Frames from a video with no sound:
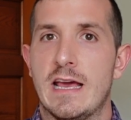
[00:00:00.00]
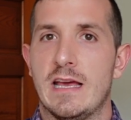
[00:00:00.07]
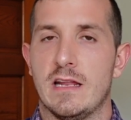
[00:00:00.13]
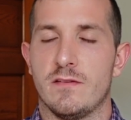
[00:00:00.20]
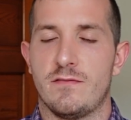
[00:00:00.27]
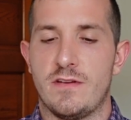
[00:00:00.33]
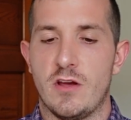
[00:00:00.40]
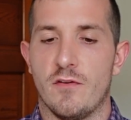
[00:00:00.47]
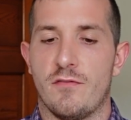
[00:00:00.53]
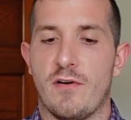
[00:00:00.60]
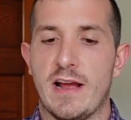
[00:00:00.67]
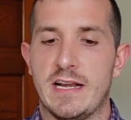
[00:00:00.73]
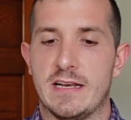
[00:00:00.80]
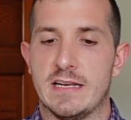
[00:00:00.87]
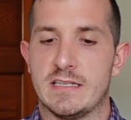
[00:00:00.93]
and
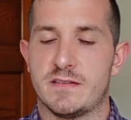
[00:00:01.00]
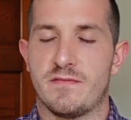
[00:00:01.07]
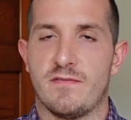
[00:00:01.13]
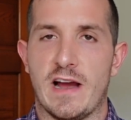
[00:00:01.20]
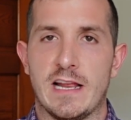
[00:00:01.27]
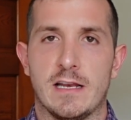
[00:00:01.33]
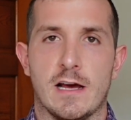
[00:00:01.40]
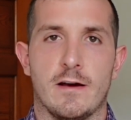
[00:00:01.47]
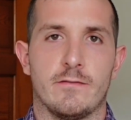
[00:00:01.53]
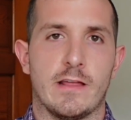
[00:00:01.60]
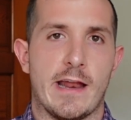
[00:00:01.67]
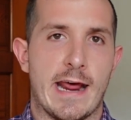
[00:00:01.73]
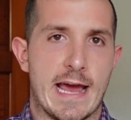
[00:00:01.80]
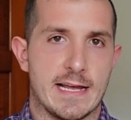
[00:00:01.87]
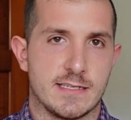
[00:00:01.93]
pheophytin is fighting off
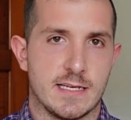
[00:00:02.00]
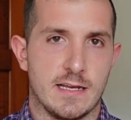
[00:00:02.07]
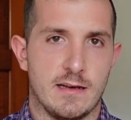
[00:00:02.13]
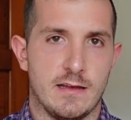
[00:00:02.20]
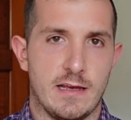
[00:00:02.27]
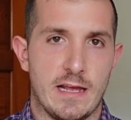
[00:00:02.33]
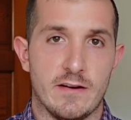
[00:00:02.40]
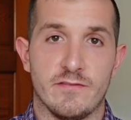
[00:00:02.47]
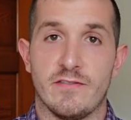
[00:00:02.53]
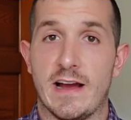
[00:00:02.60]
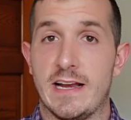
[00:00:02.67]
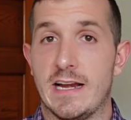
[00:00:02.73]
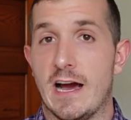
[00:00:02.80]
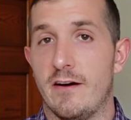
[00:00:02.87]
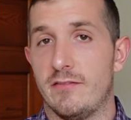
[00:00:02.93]
that acid and
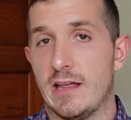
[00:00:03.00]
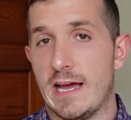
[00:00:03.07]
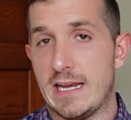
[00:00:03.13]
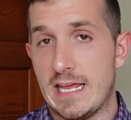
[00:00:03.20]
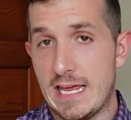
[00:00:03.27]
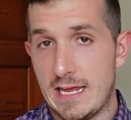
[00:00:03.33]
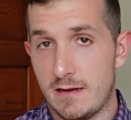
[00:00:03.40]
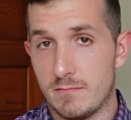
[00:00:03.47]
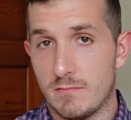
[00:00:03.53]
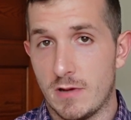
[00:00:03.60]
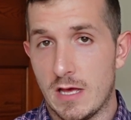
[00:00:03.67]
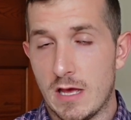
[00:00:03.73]
fighting off that heat.